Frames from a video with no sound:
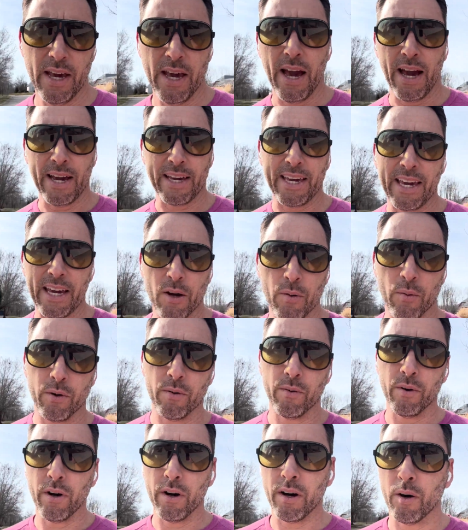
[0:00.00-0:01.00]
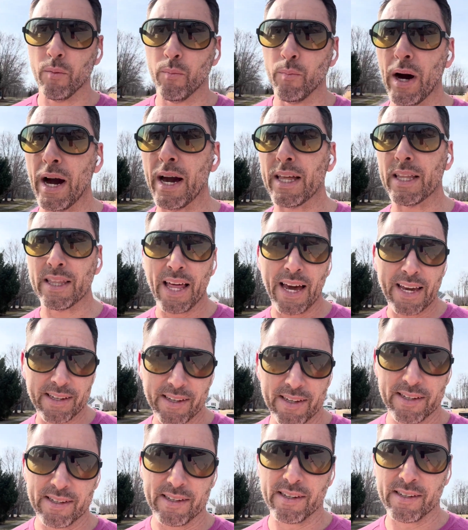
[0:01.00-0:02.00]
I can't uh, buy
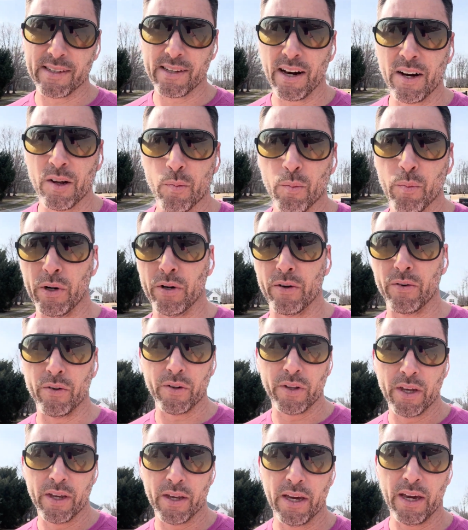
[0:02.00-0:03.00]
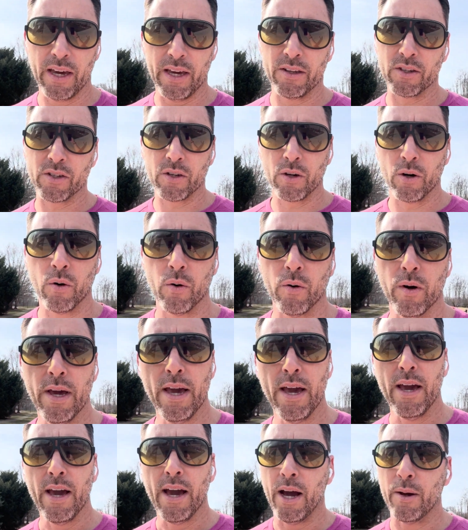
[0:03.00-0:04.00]
licenses unbundled. And so
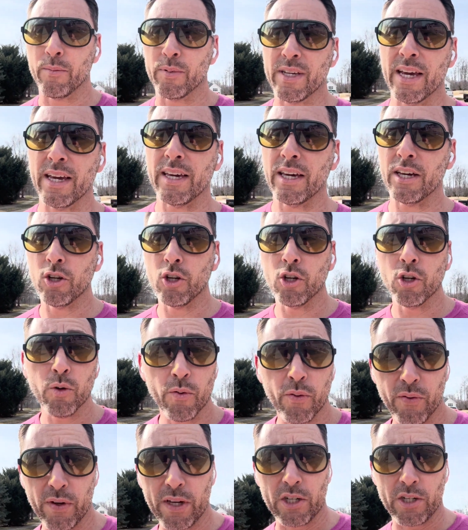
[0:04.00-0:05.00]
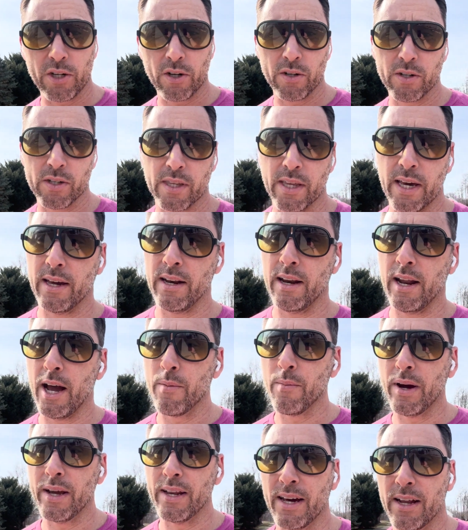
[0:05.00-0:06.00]
I'm taking new features that I
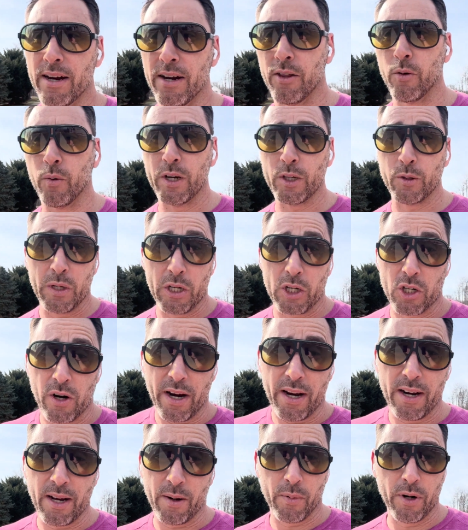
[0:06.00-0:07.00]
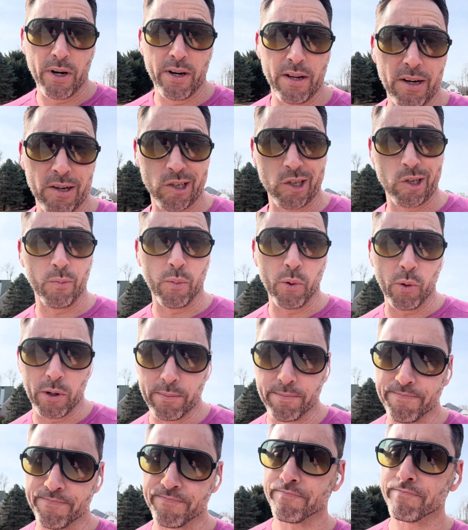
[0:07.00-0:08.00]
might not otherwise be trained up ready to support.
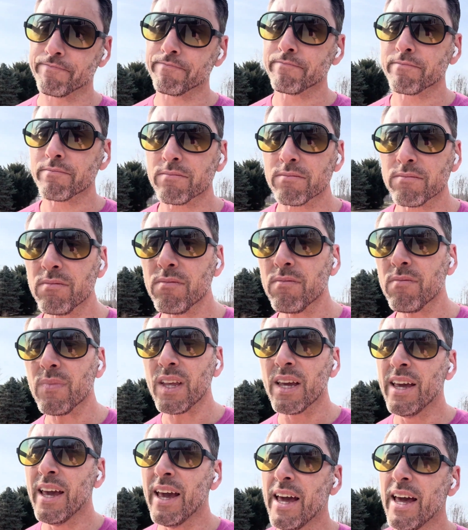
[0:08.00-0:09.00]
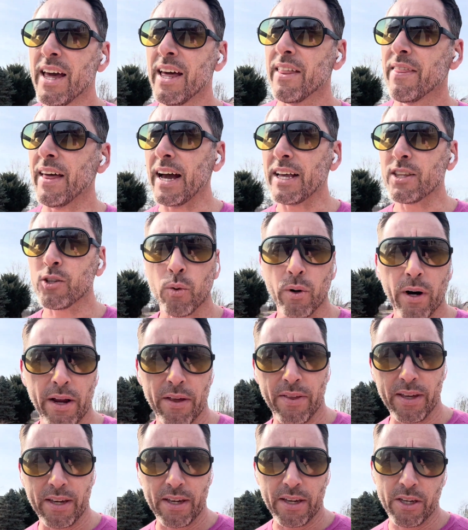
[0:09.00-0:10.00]
That's where I
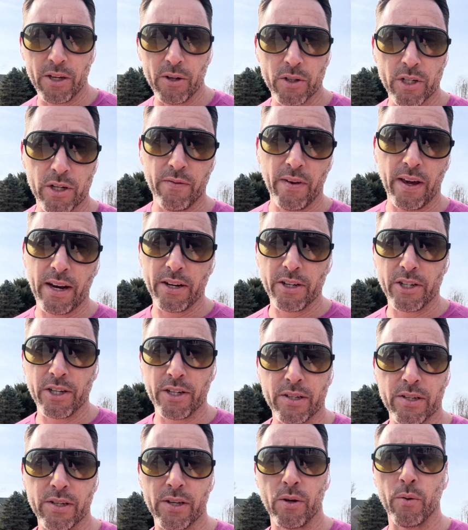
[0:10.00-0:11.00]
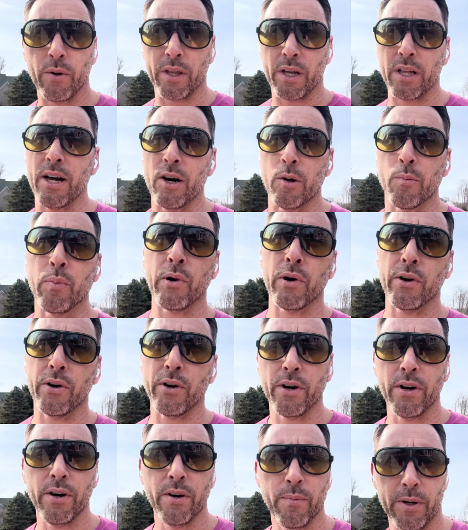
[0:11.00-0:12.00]
think a huge advantage is with a cloud
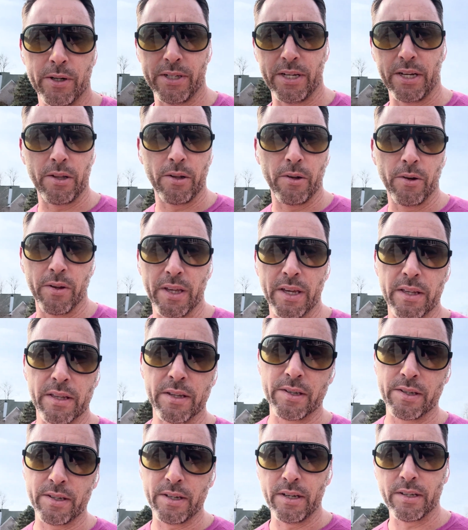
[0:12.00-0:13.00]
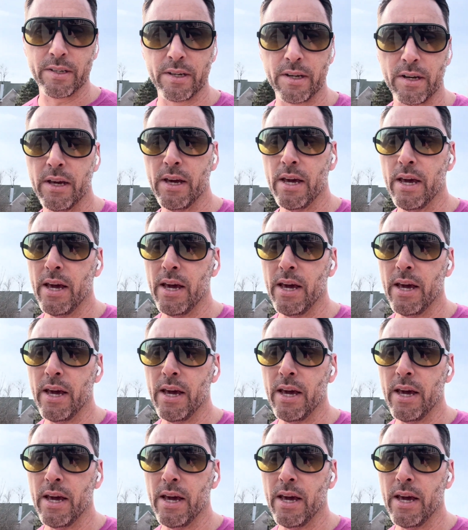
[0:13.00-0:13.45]
partner, particularly in this season,